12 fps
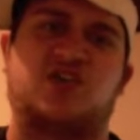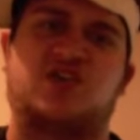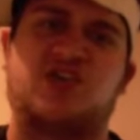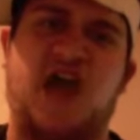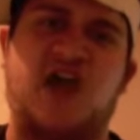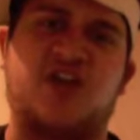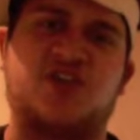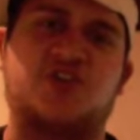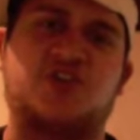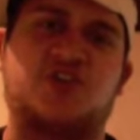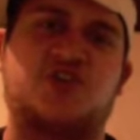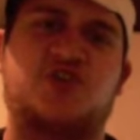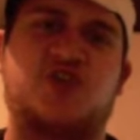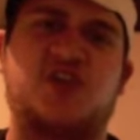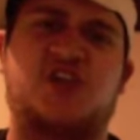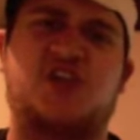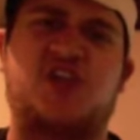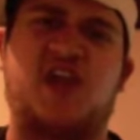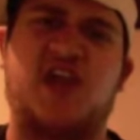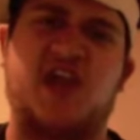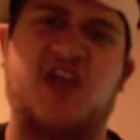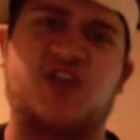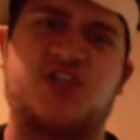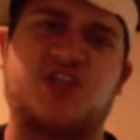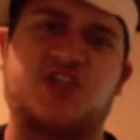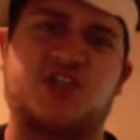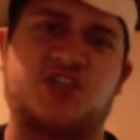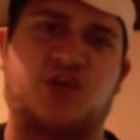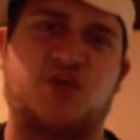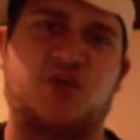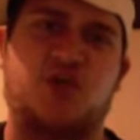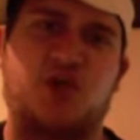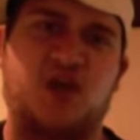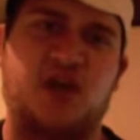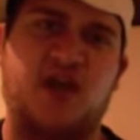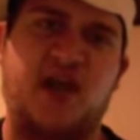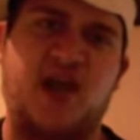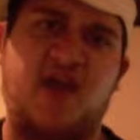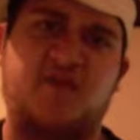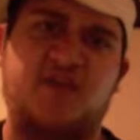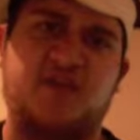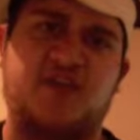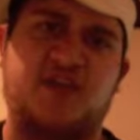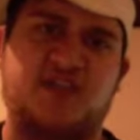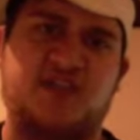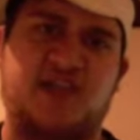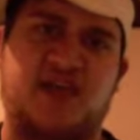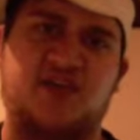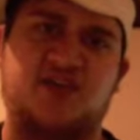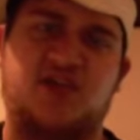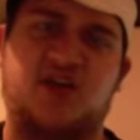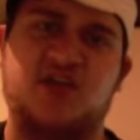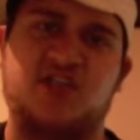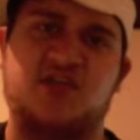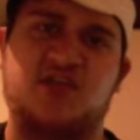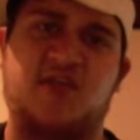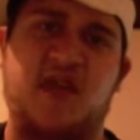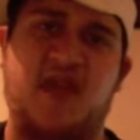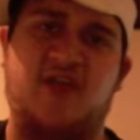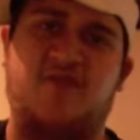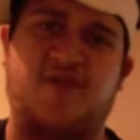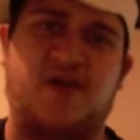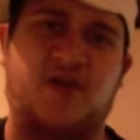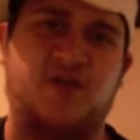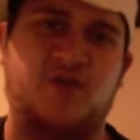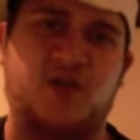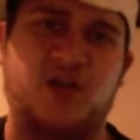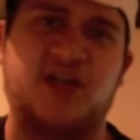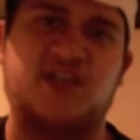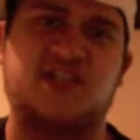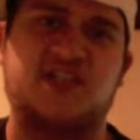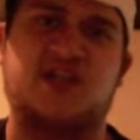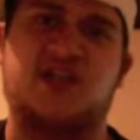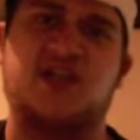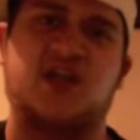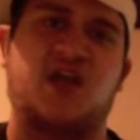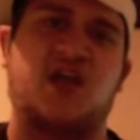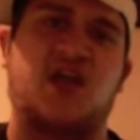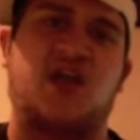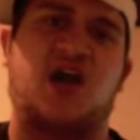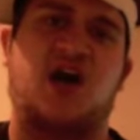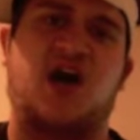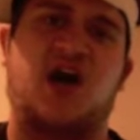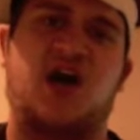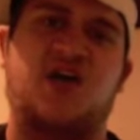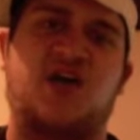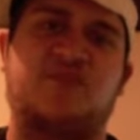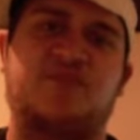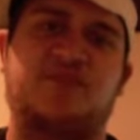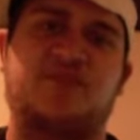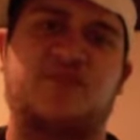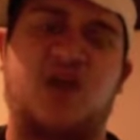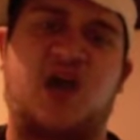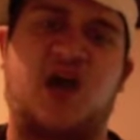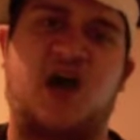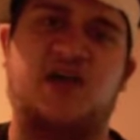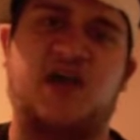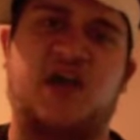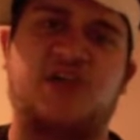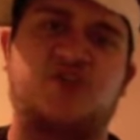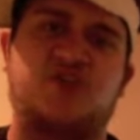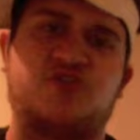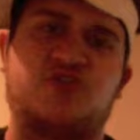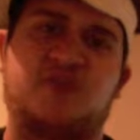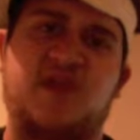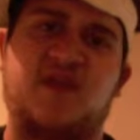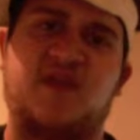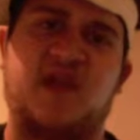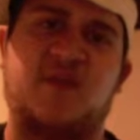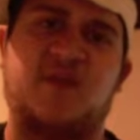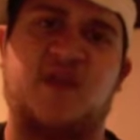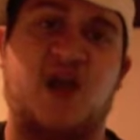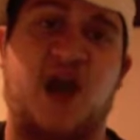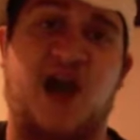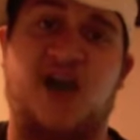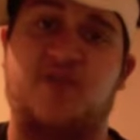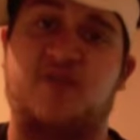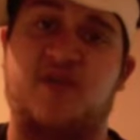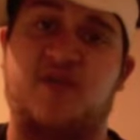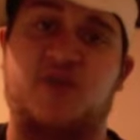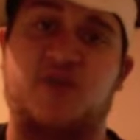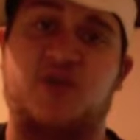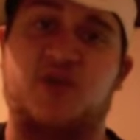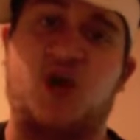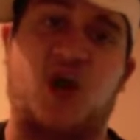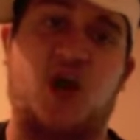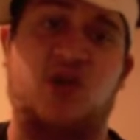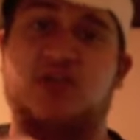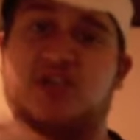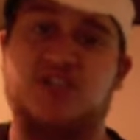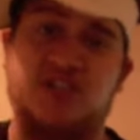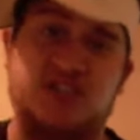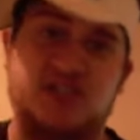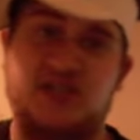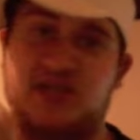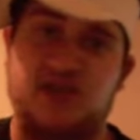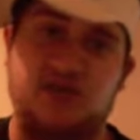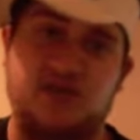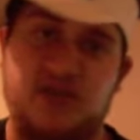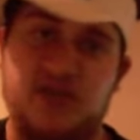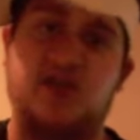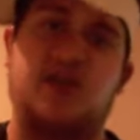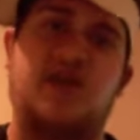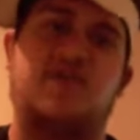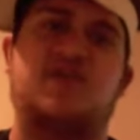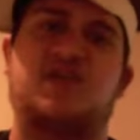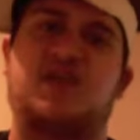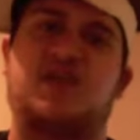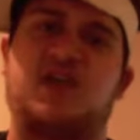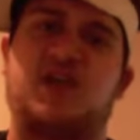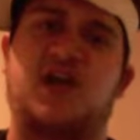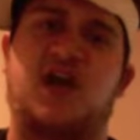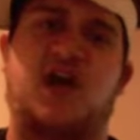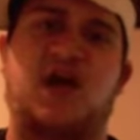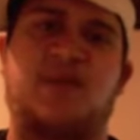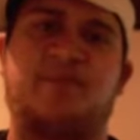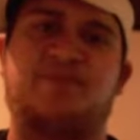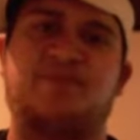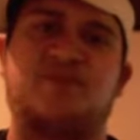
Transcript: tires are screeching, engines are roaring, everything sounds awesome and very realistic. Uh, I, I choose to play the game in the cockpit view of the car where you see the steering wheel and everything. Um,